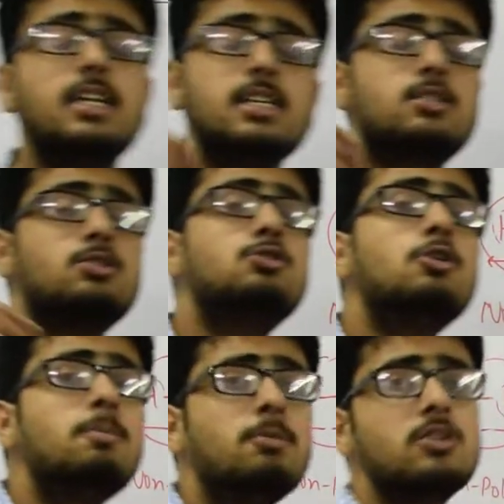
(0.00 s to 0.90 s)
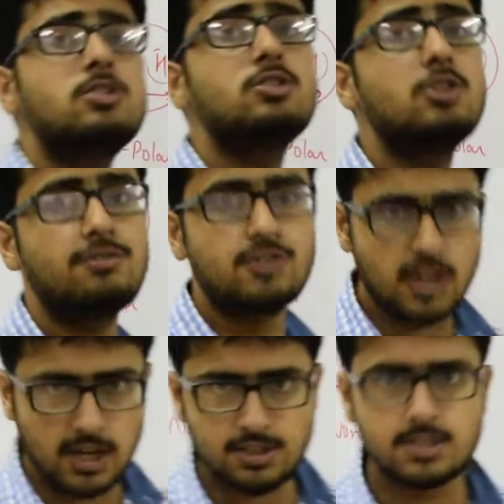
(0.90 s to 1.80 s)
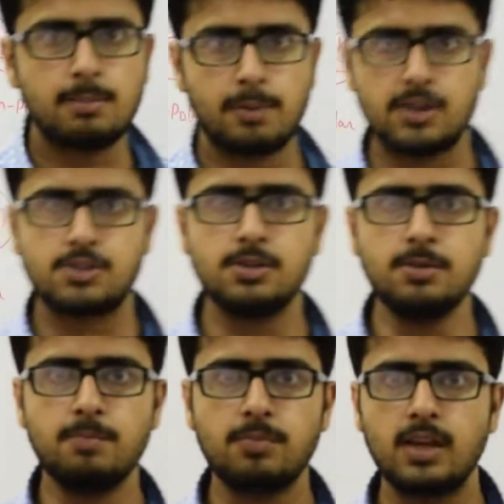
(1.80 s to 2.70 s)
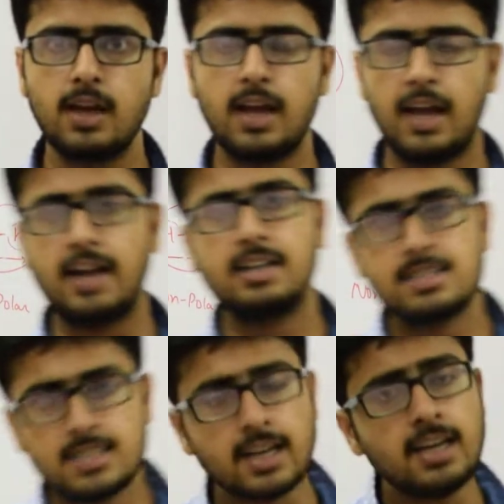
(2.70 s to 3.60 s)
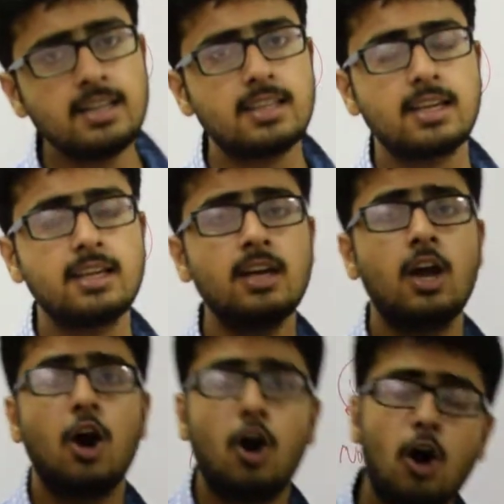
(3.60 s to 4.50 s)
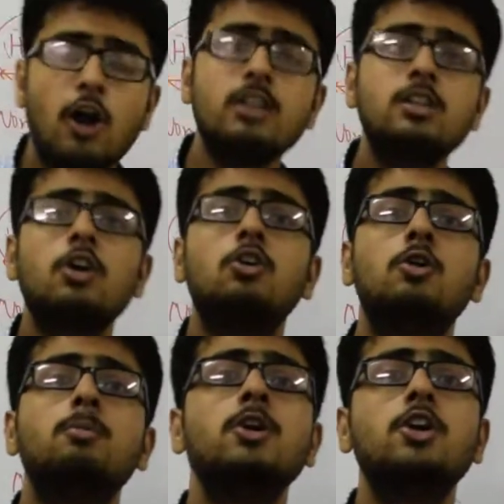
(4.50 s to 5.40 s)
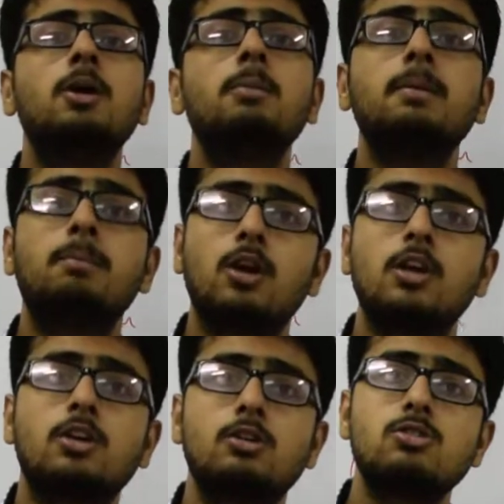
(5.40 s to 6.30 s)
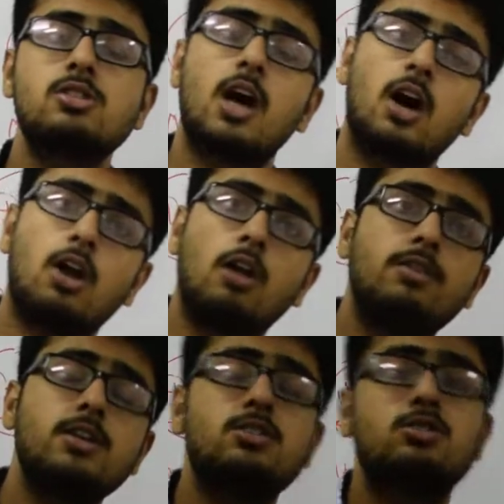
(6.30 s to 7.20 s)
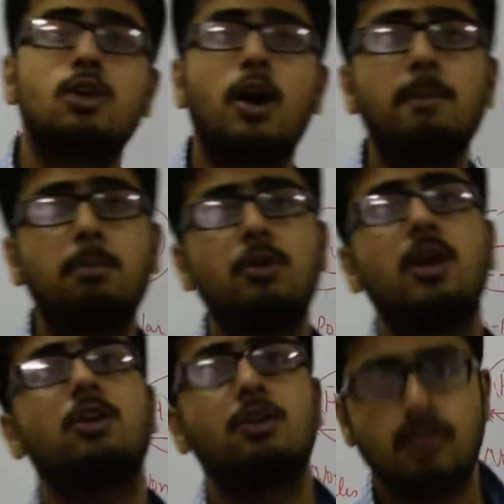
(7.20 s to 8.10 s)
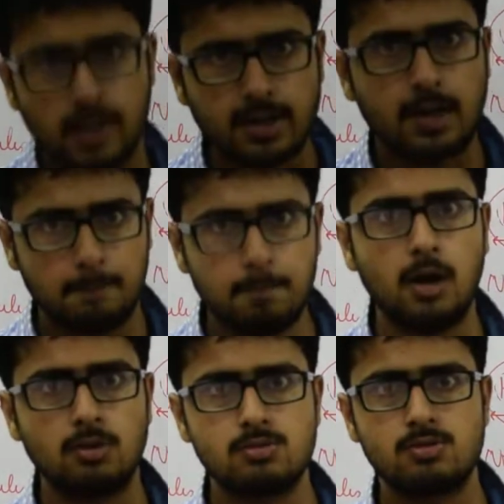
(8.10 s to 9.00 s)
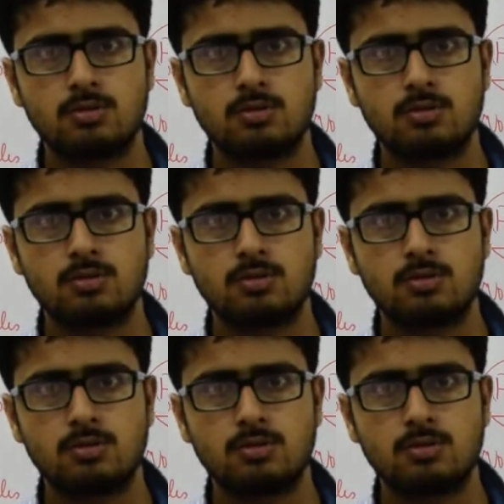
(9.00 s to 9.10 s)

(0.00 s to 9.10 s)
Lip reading: is no process of charge separation, and the second thing, all the homoatomic molecules are always non-polar covalent compounds.